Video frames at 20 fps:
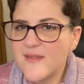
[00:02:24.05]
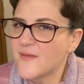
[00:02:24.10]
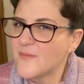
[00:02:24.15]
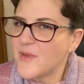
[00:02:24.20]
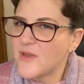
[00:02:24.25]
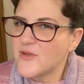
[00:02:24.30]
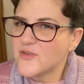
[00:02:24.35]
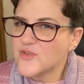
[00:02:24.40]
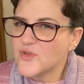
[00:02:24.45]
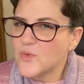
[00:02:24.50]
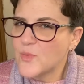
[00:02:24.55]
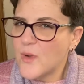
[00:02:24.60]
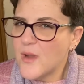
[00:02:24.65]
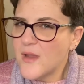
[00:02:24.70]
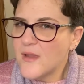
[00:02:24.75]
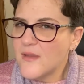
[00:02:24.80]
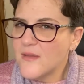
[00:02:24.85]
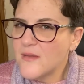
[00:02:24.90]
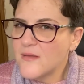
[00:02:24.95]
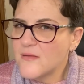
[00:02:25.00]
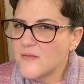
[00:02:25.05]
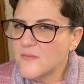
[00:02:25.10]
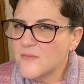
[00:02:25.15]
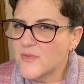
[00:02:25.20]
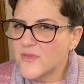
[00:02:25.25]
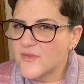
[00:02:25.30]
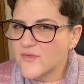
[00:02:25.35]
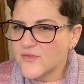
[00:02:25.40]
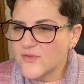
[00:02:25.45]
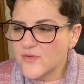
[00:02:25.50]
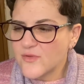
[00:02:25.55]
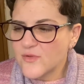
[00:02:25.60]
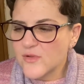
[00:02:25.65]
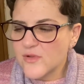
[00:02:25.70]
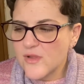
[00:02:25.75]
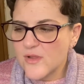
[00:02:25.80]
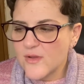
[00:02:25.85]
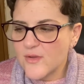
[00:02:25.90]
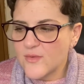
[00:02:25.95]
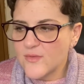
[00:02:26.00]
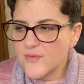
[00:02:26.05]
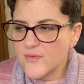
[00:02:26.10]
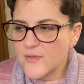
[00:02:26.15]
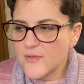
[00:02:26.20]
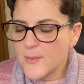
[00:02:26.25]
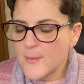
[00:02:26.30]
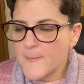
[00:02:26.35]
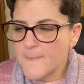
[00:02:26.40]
I'm not sure why, but they're still closed.